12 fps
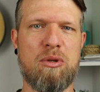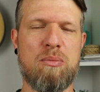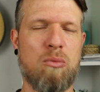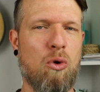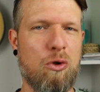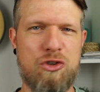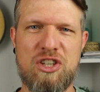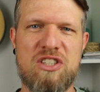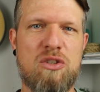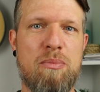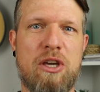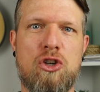bit more
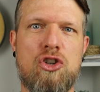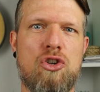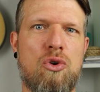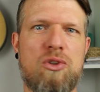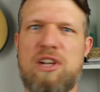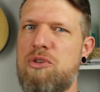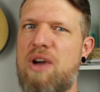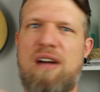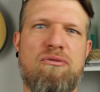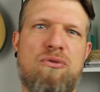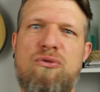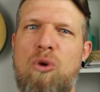just to make sure that you
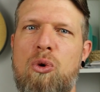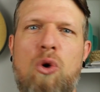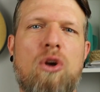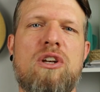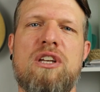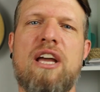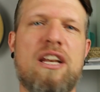haven't forgotten